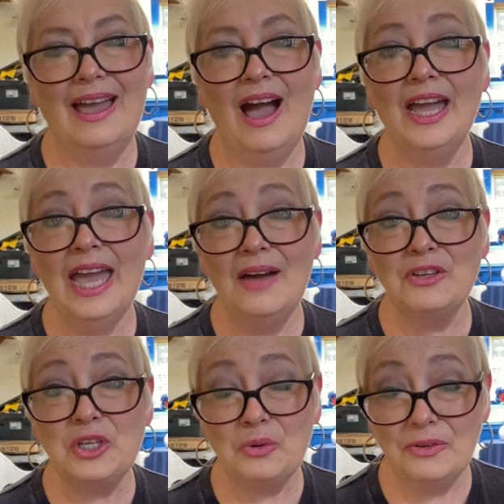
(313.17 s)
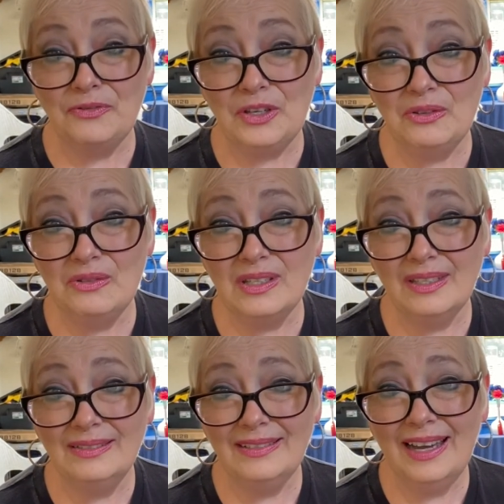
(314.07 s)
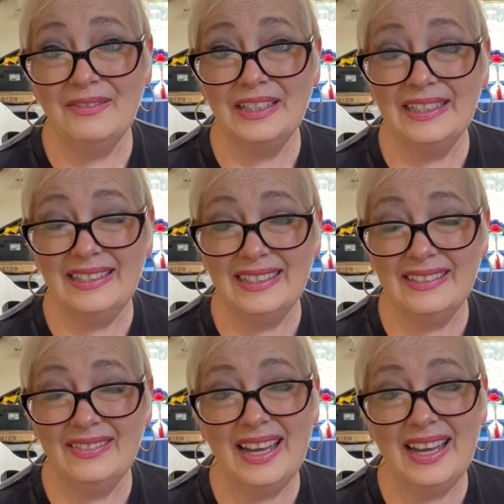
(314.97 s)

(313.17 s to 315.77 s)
I have a short fuse. I really do.